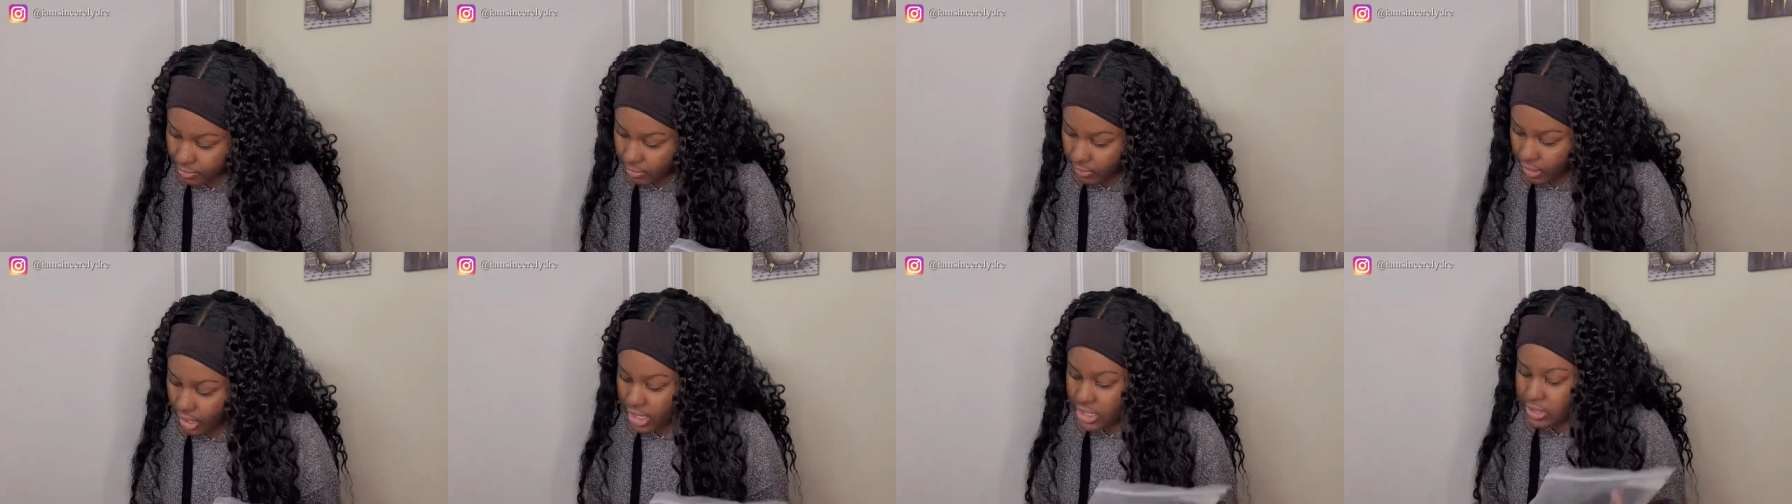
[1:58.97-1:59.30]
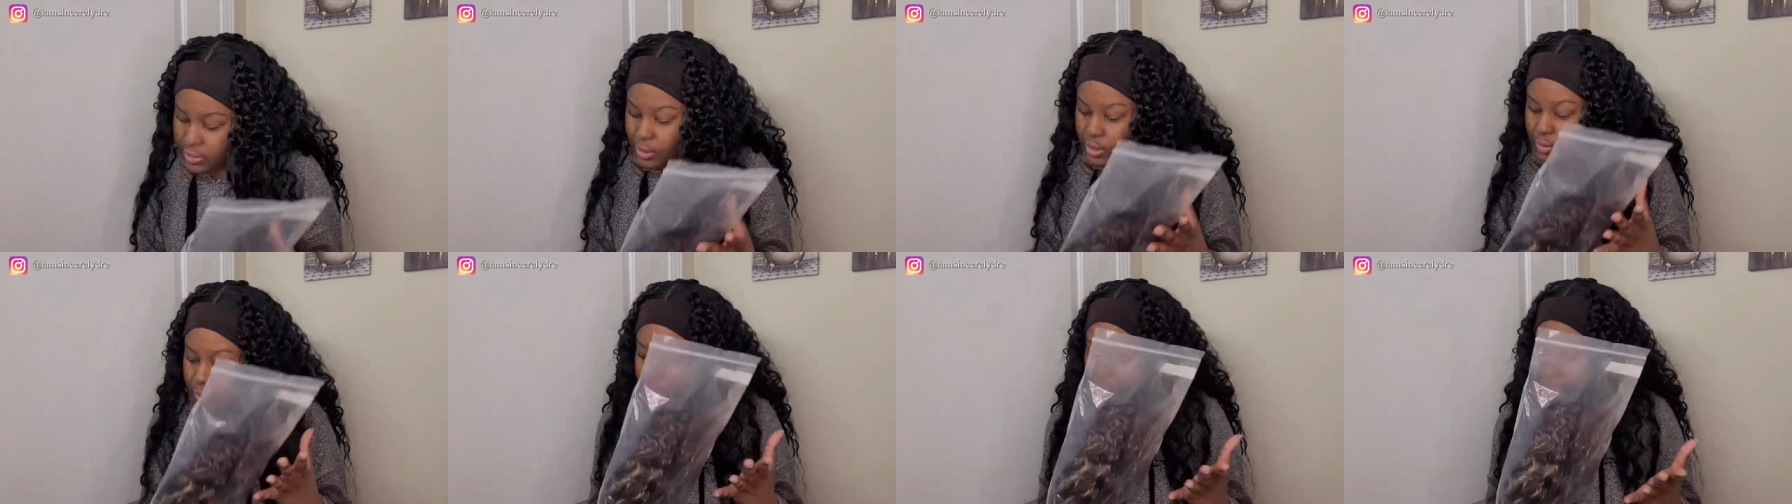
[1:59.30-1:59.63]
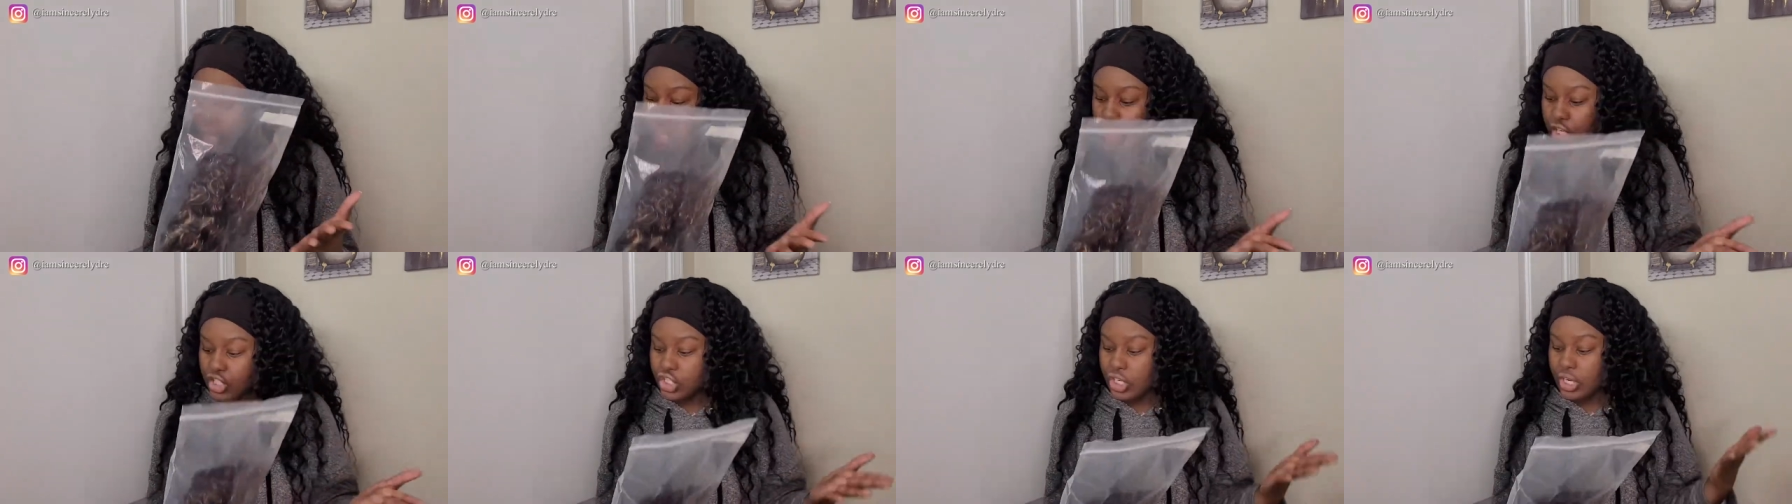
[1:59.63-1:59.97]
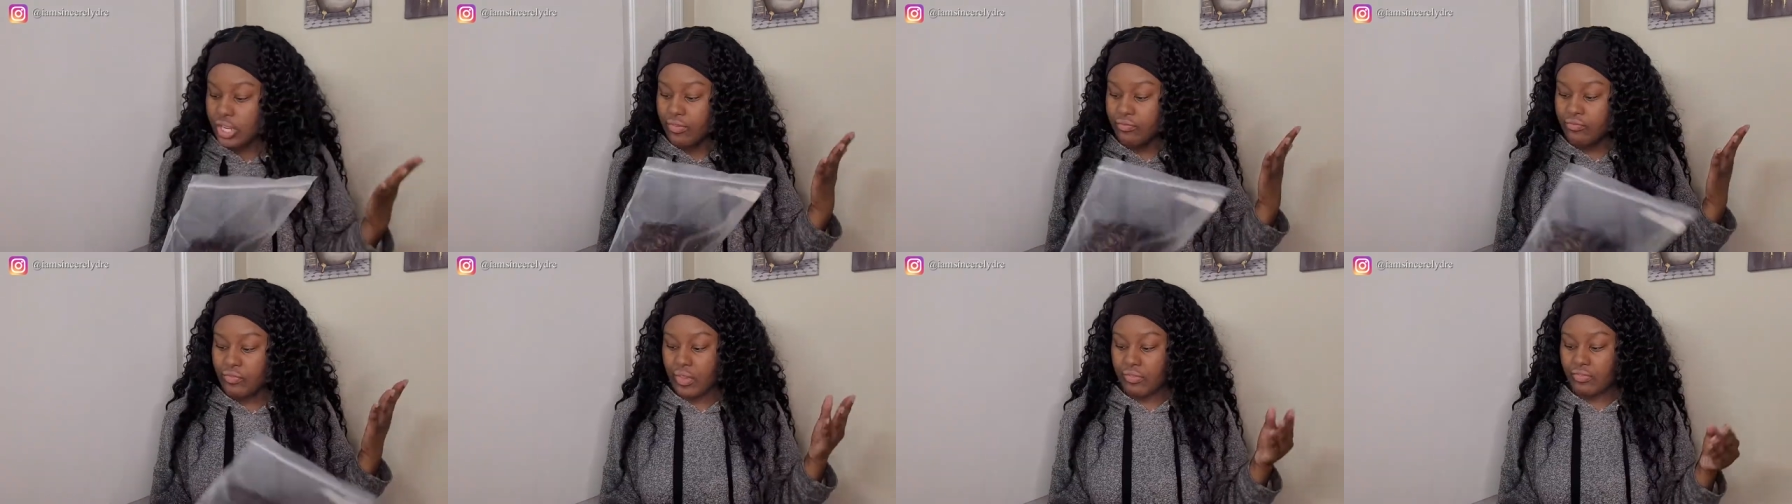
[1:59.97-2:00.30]
It's supposed to be
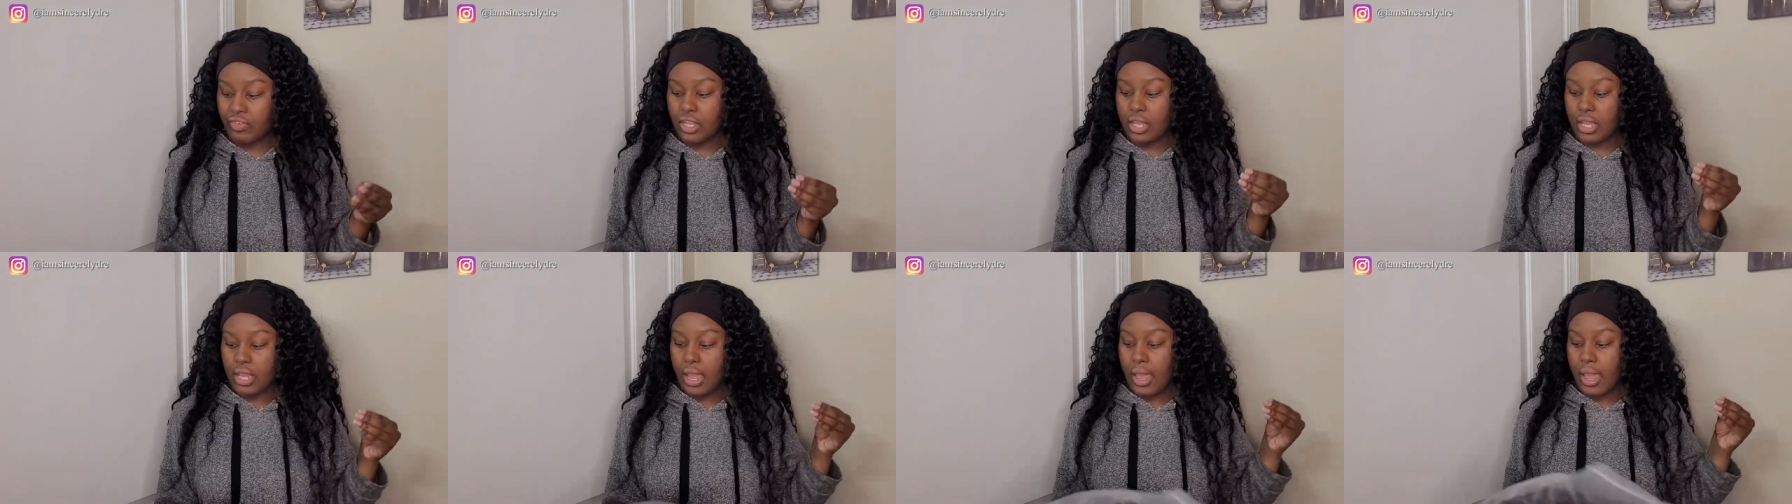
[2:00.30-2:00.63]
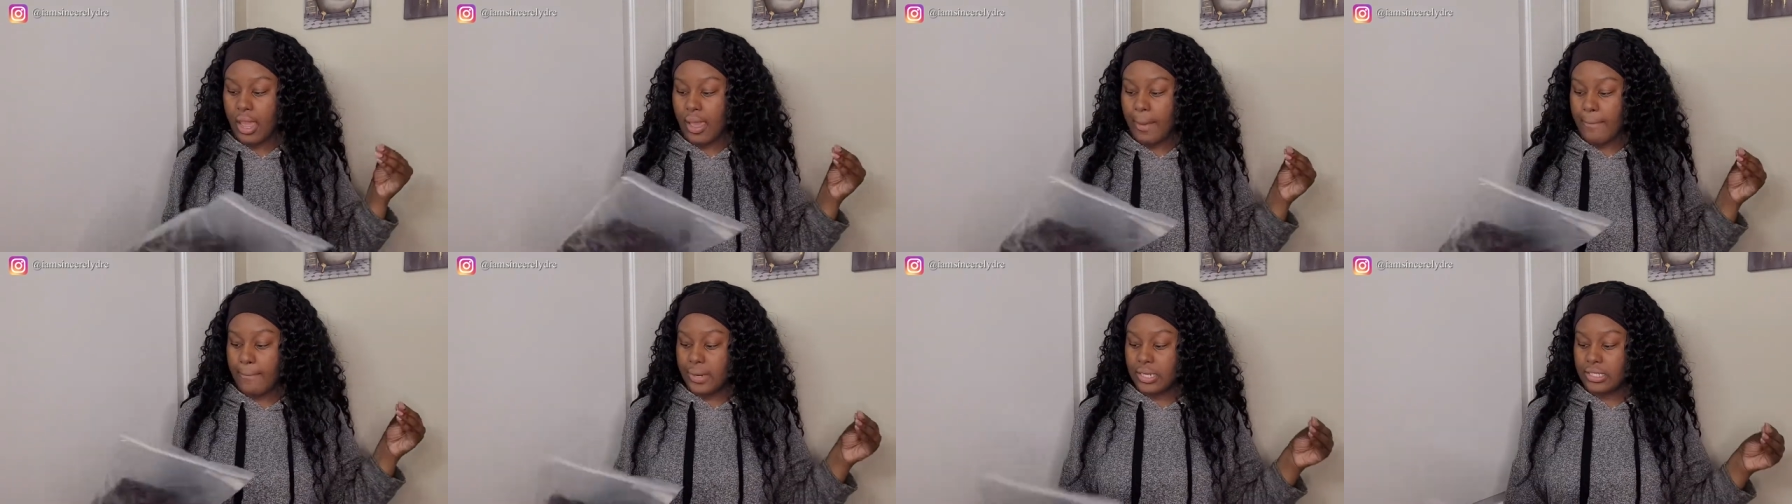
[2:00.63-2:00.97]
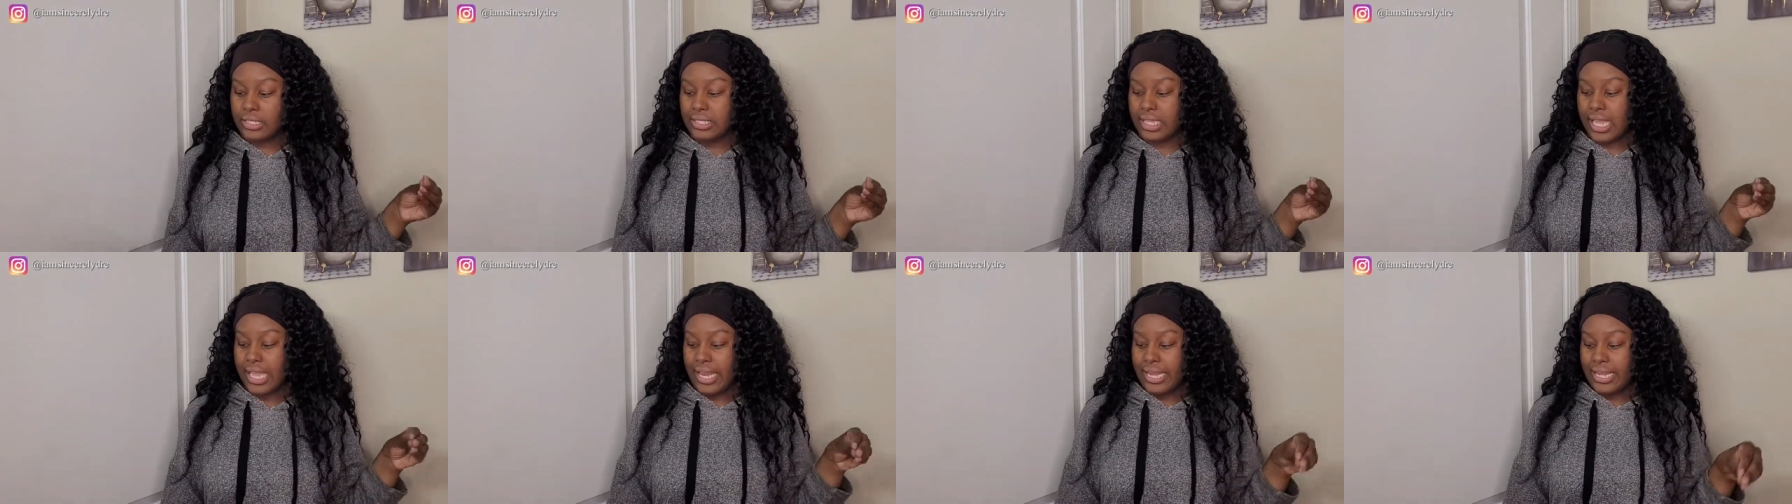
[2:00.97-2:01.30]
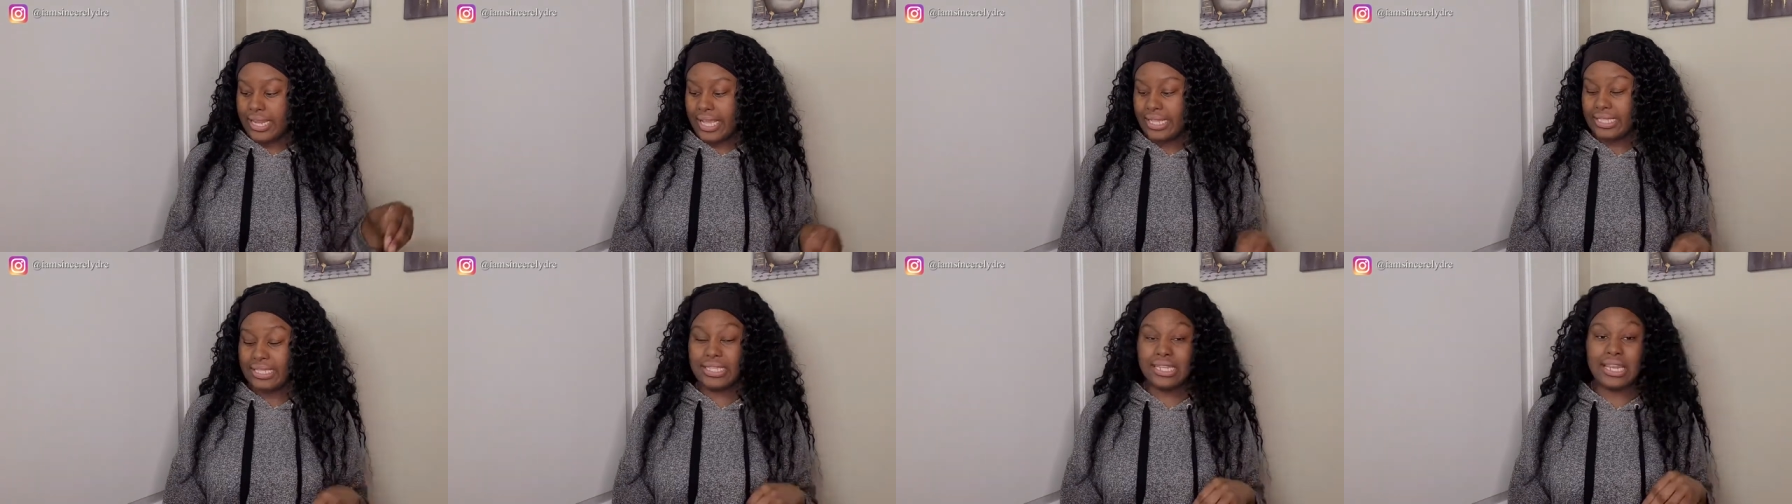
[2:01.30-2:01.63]
150%
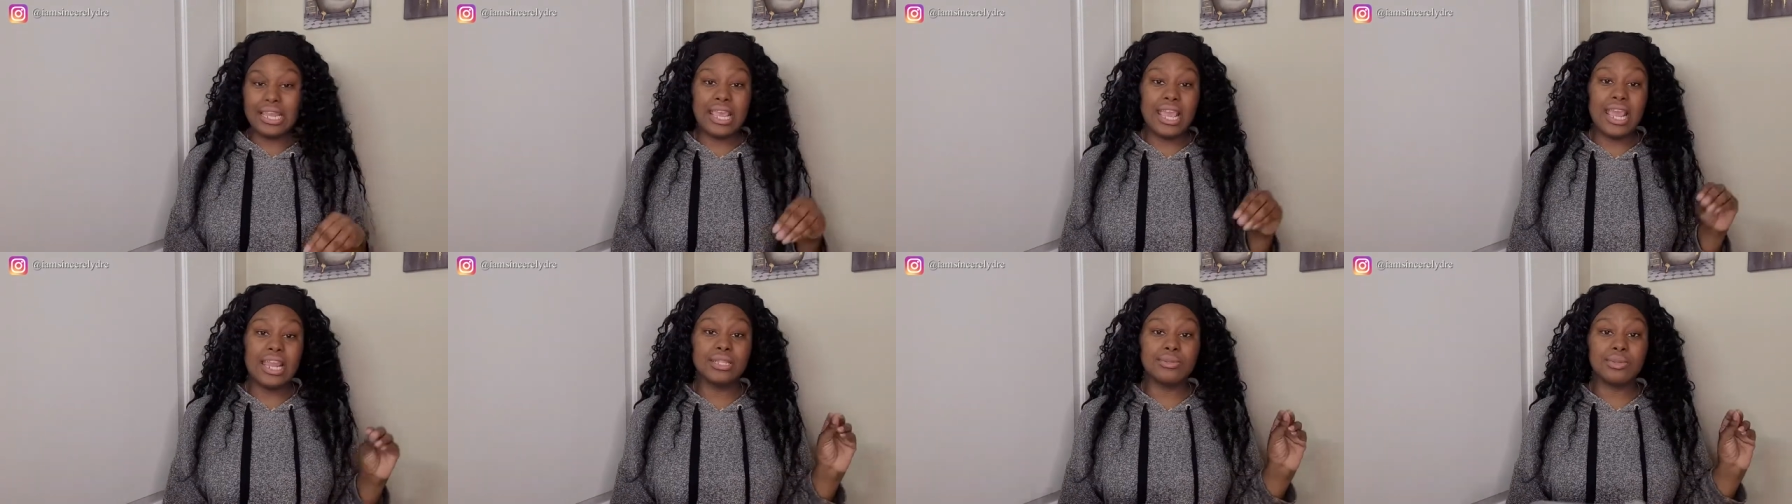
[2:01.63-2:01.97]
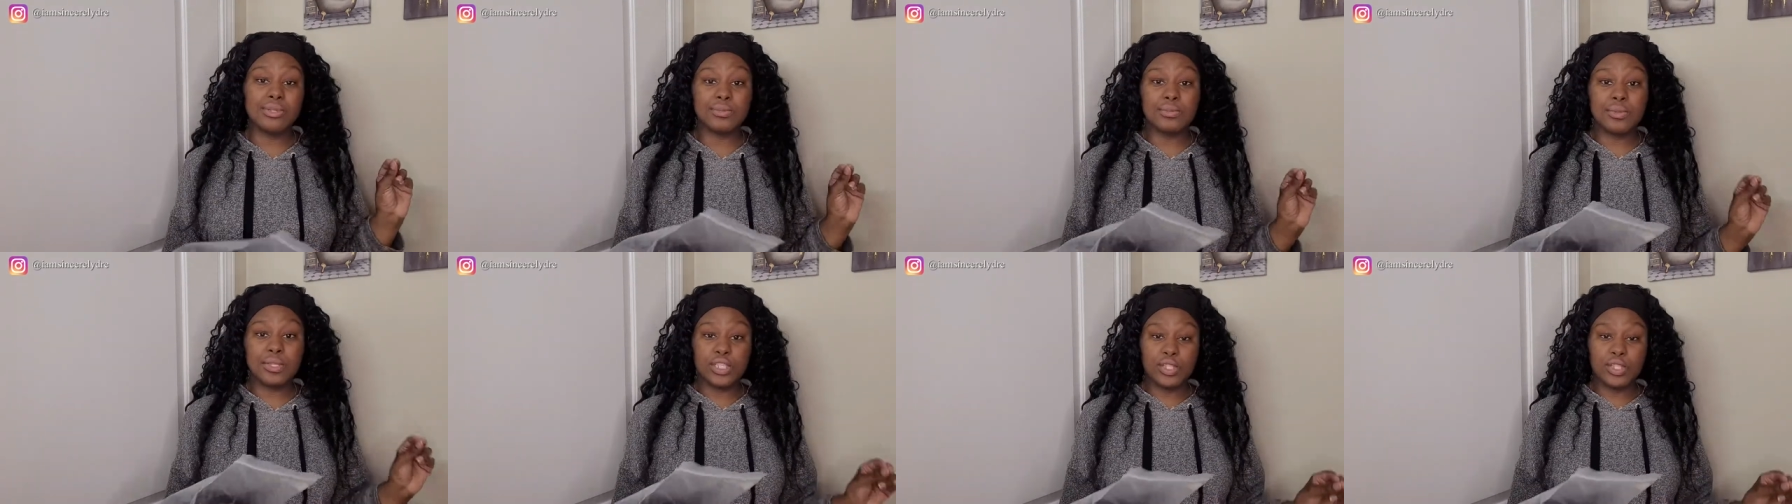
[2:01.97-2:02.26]
density and it's supposed to be